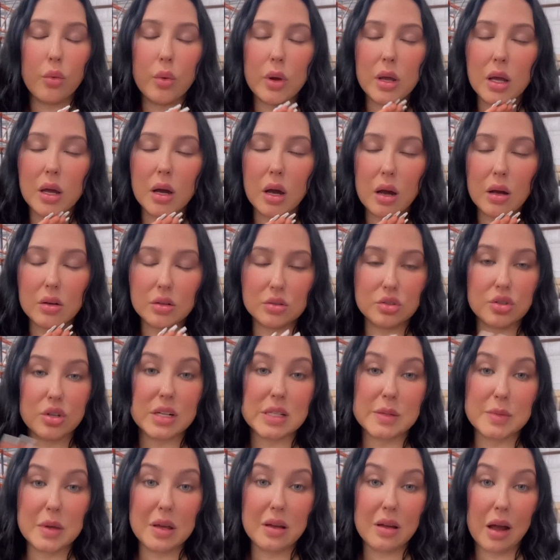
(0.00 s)
We,
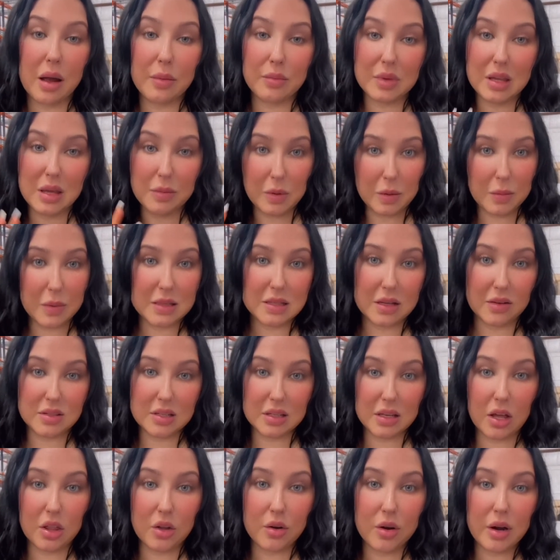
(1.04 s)
trust me, I'm keeping myself
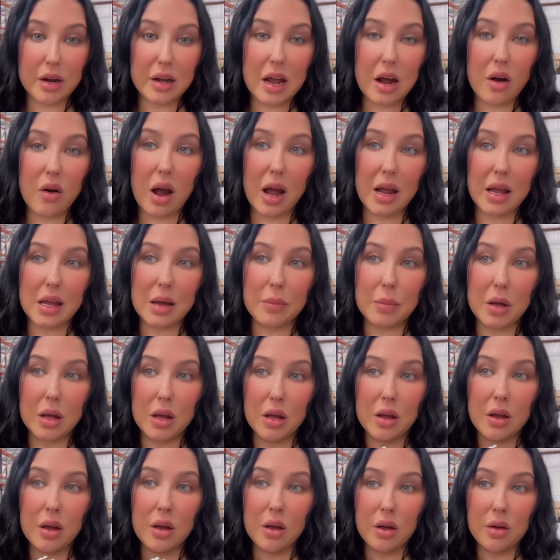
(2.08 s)
together right now. I am
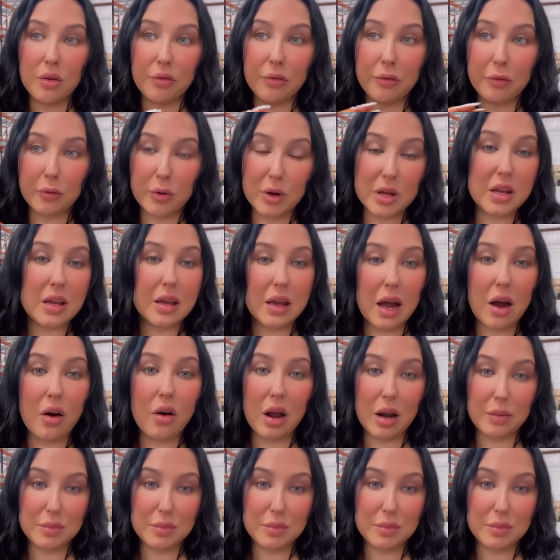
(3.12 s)
freaking out.